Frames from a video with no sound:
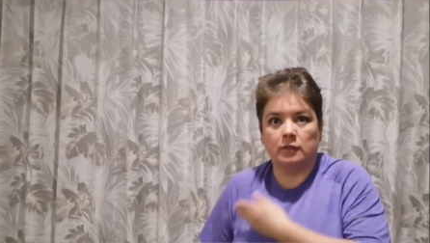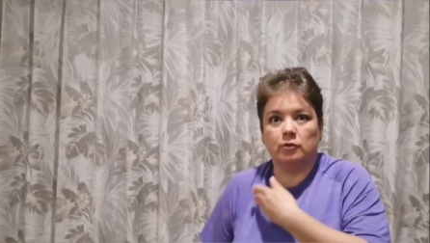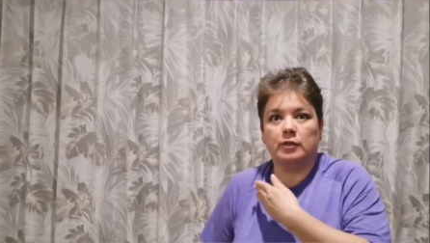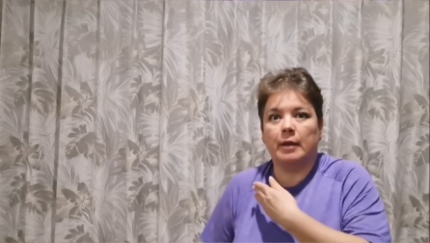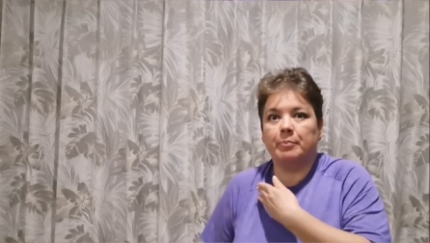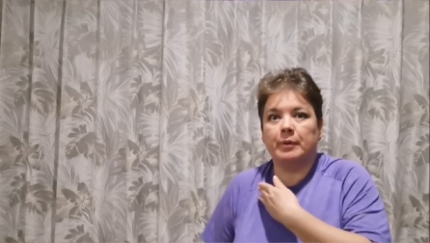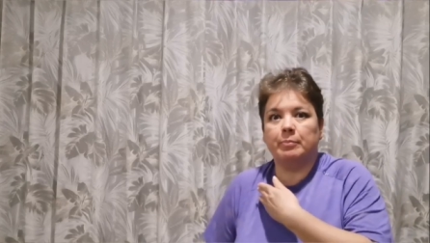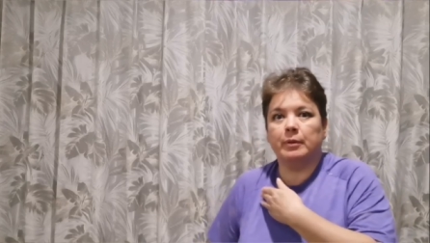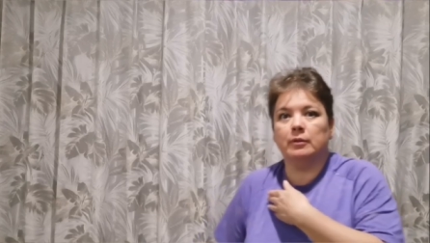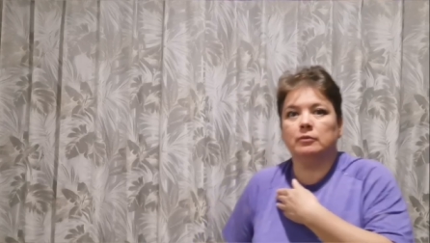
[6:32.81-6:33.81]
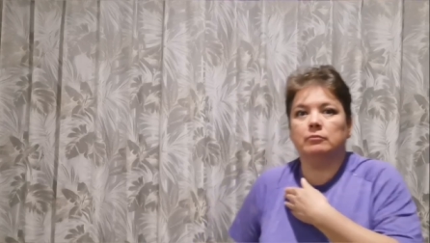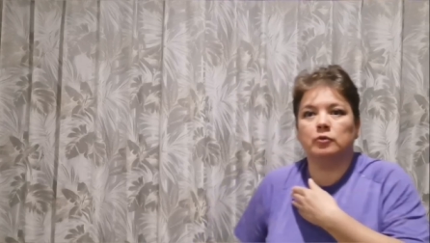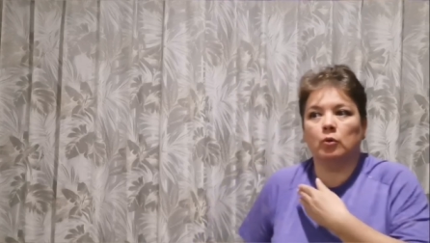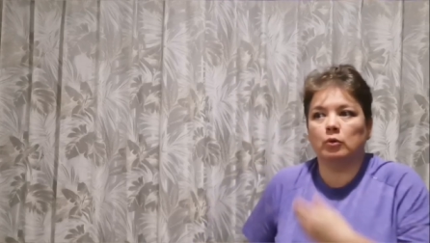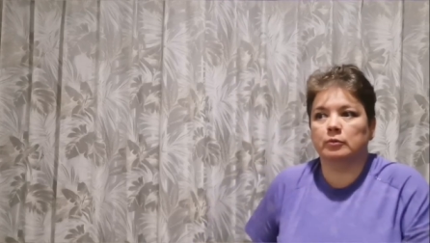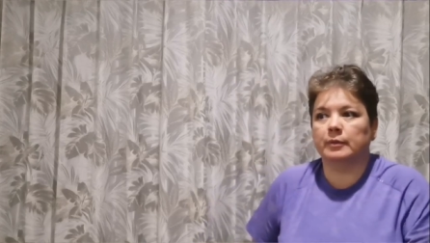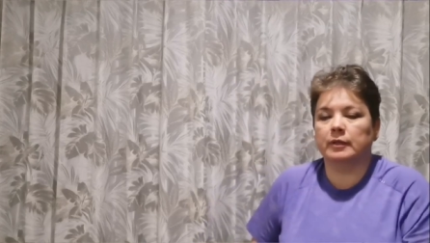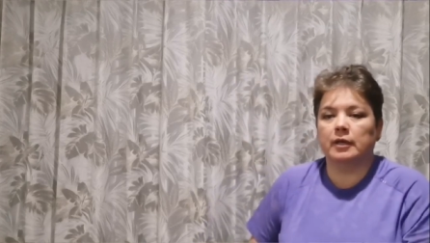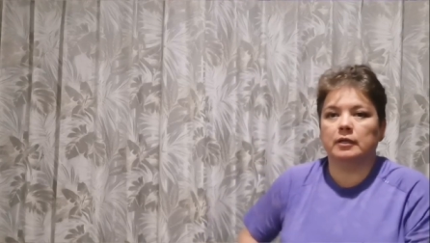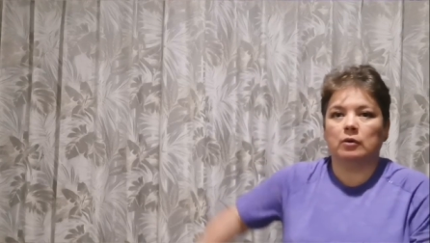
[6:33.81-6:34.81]
So some people told
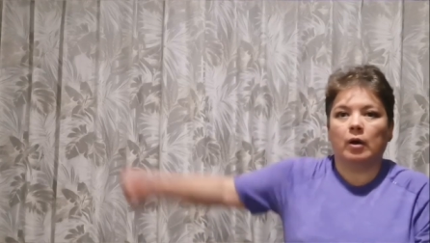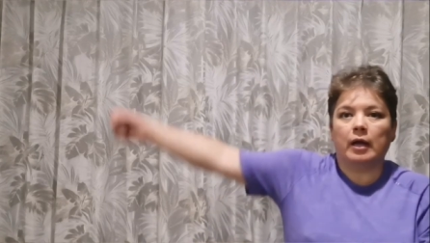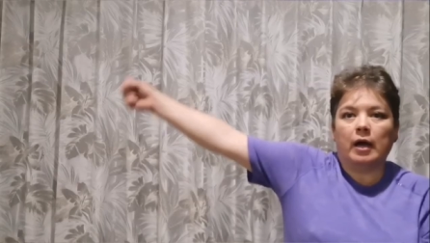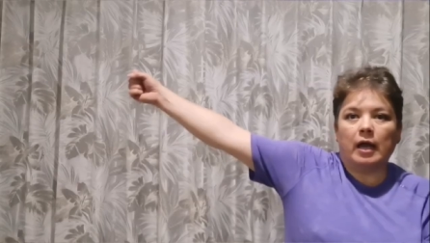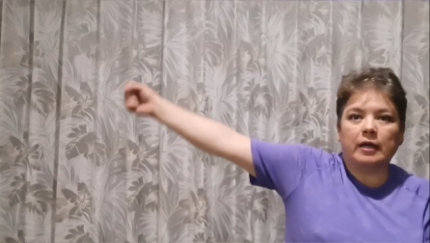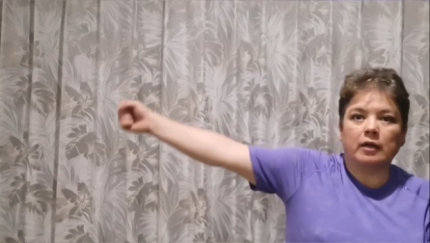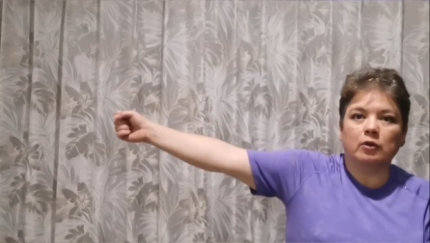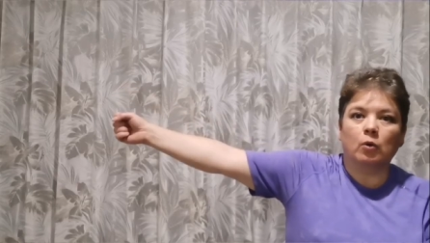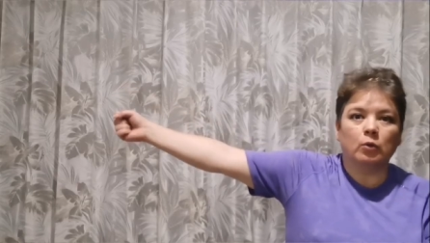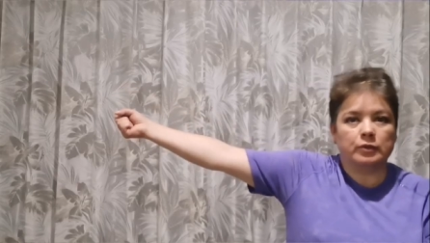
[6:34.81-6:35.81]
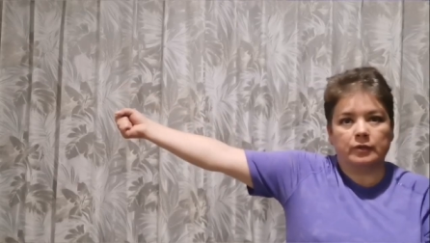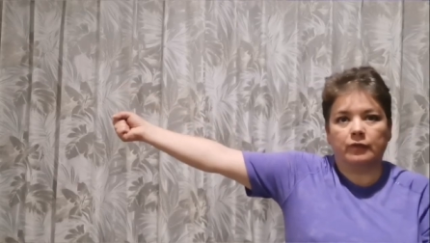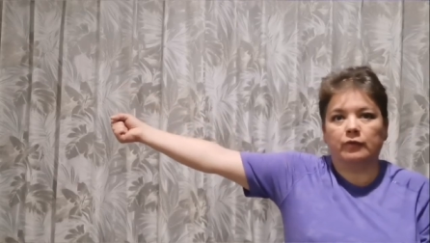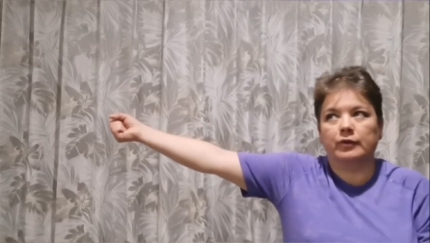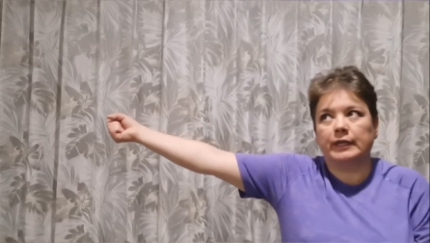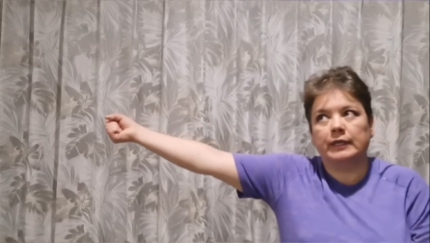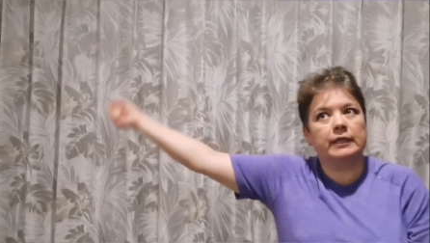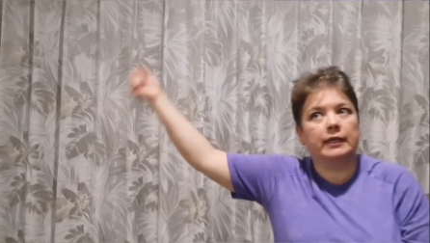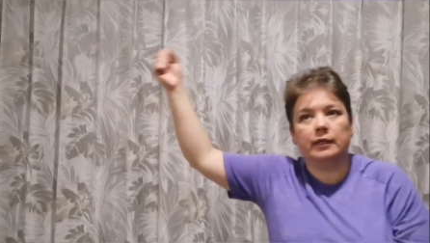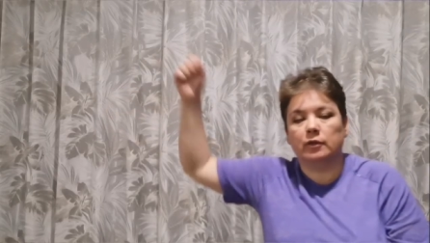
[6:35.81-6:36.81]
me that I can hold a
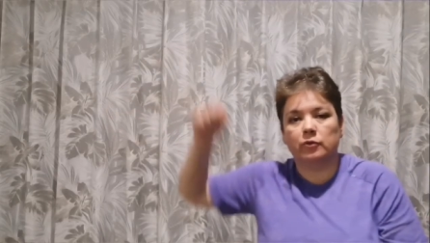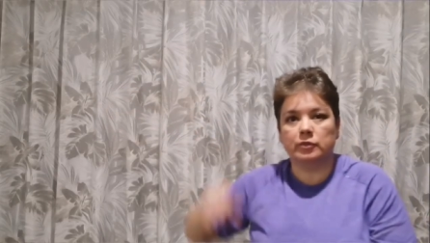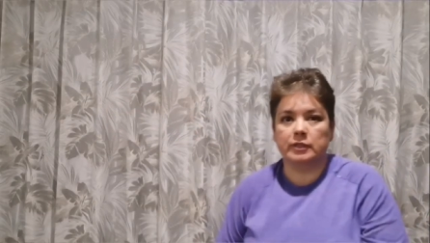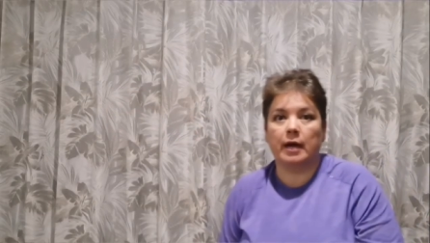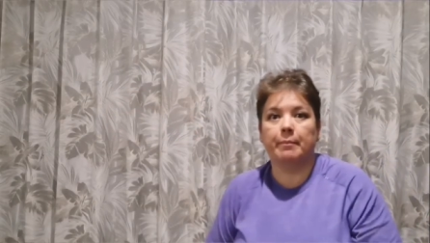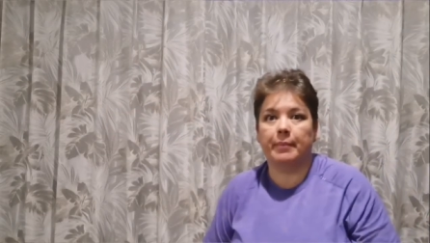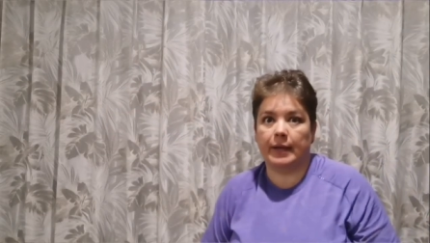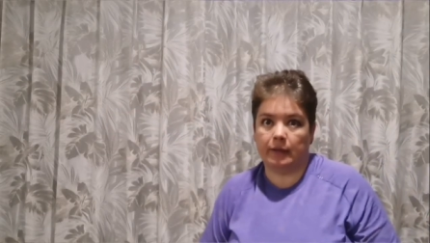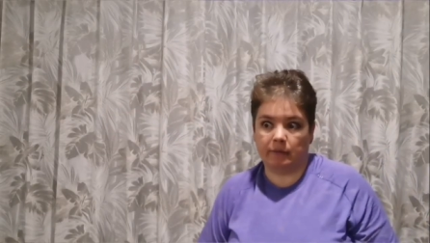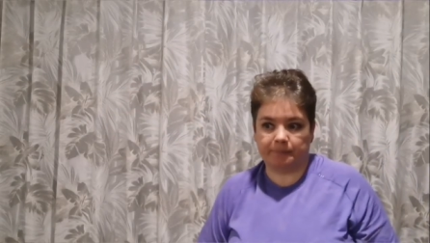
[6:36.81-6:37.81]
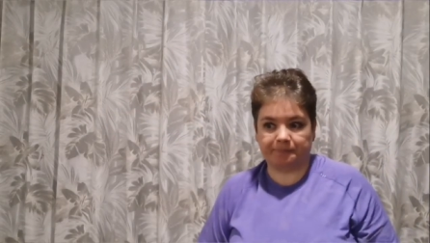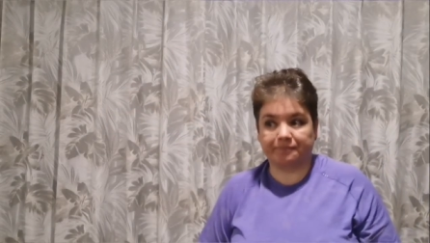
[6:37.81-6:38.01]
3 kilos dumbbell.